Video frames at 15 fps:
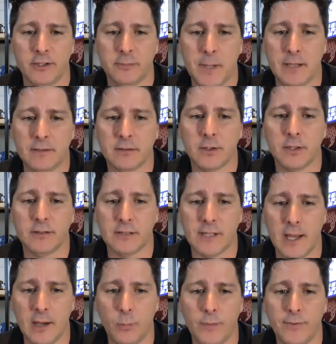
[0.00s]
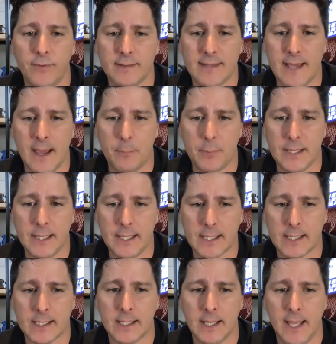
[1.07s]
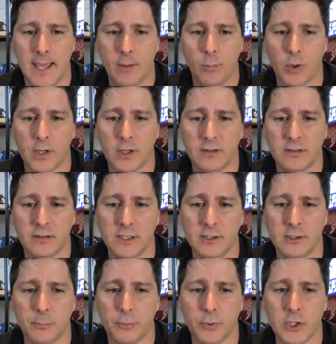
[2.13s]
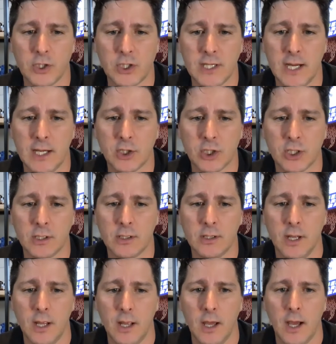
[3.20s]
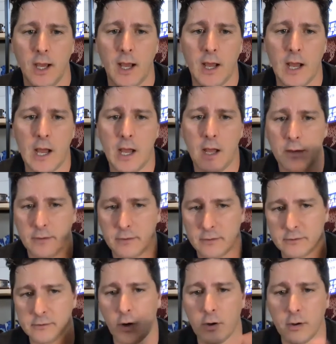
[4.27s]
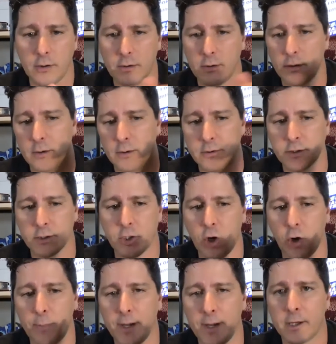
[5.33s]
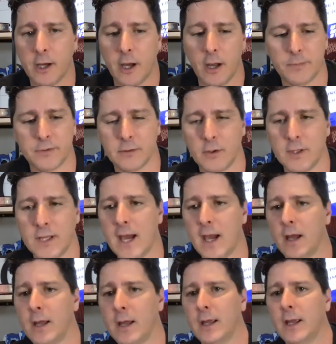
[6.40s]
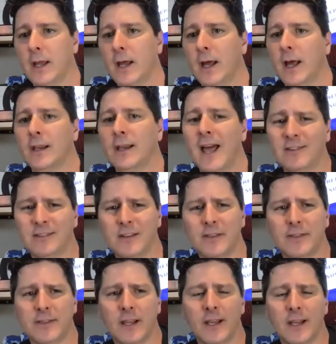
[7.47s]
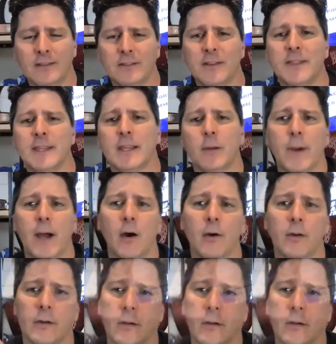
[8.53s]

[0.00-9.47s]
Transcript: basically say we've hit that peak and we're going to see depreciation start to go back up. So yeah, lots to think about.